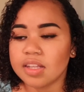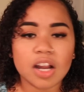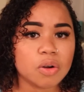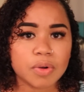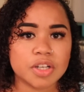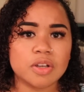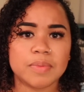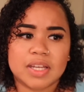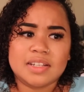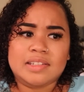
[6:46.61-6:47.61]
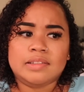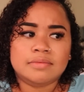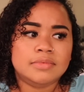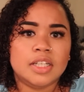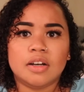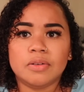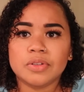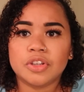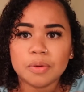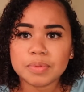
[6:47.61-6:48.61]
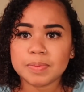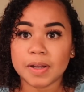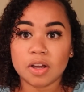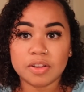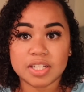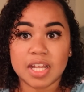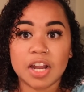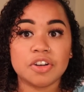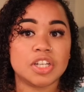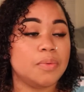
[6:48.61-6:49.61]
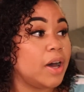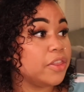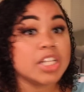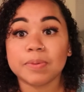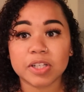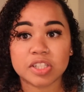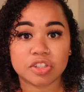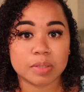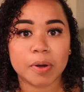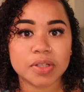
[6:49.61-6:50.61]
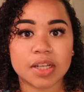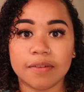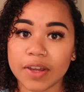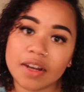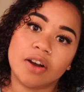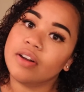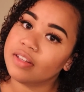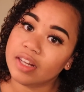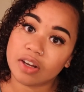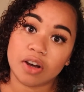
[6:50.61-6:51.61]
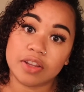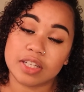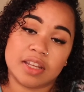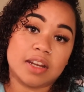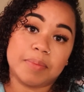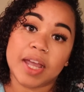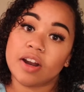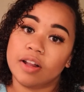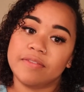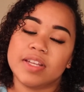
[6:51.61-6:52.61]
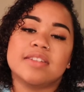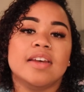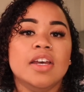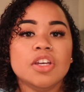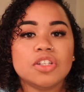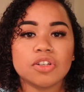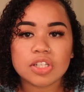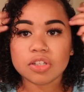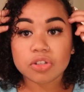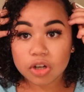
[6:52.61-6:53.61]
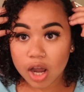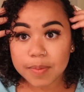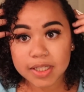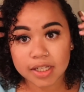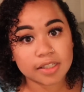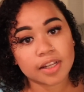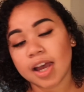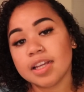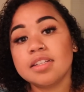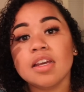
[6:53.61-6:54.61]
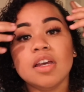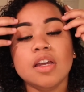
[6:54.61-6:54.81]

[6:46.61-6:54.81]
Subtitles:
then I don't want to do it, because you know, you're spending all this energy while this person is just posting a video and getting paid all of this. So just use your common sense, guys.